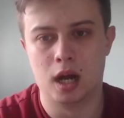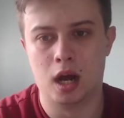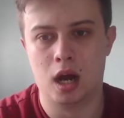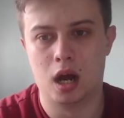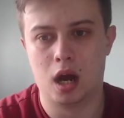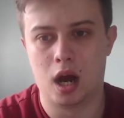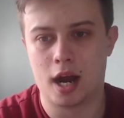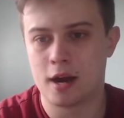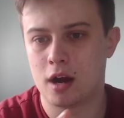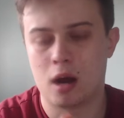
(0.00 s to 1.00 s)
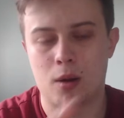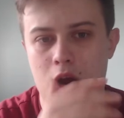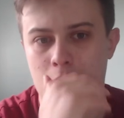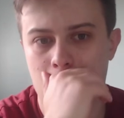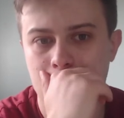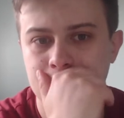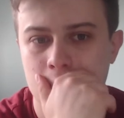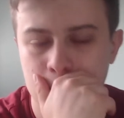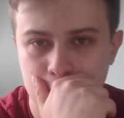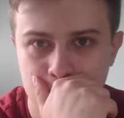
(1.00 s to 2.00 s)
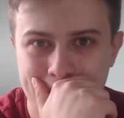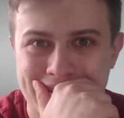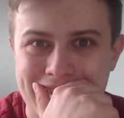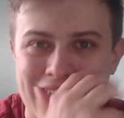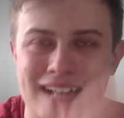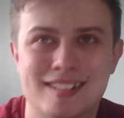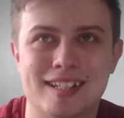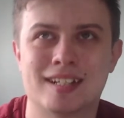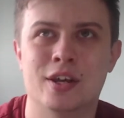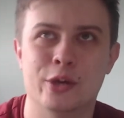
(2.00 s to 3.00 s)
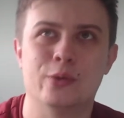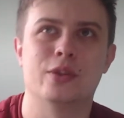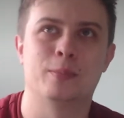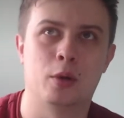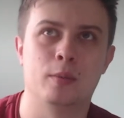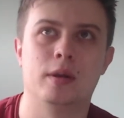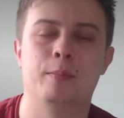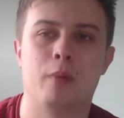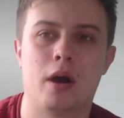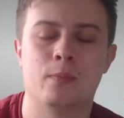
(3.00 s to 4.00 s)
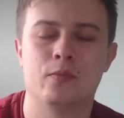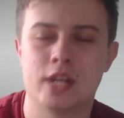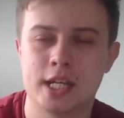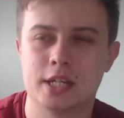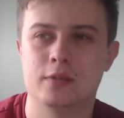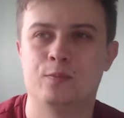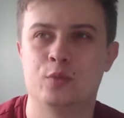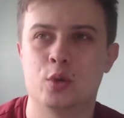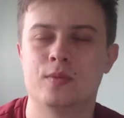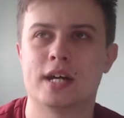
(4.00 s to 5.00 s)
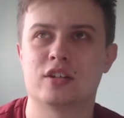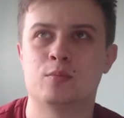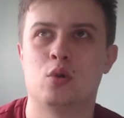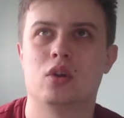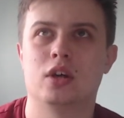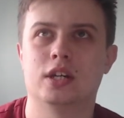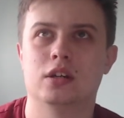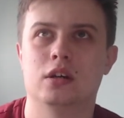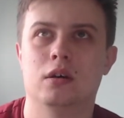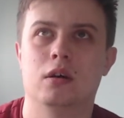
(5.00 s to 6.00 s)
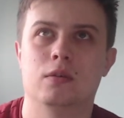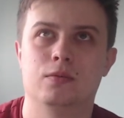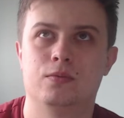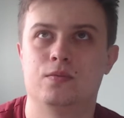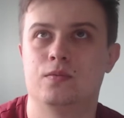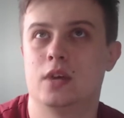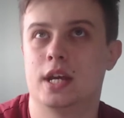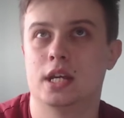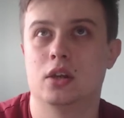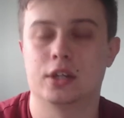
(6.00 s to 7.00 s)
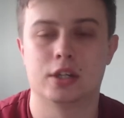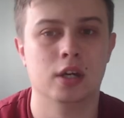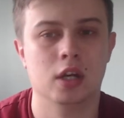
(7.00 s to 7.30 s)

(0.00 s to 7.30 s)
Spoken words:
Obviously, I'm not doing classic Who at the moment, but I'm thinking of doing that as more like of a, like,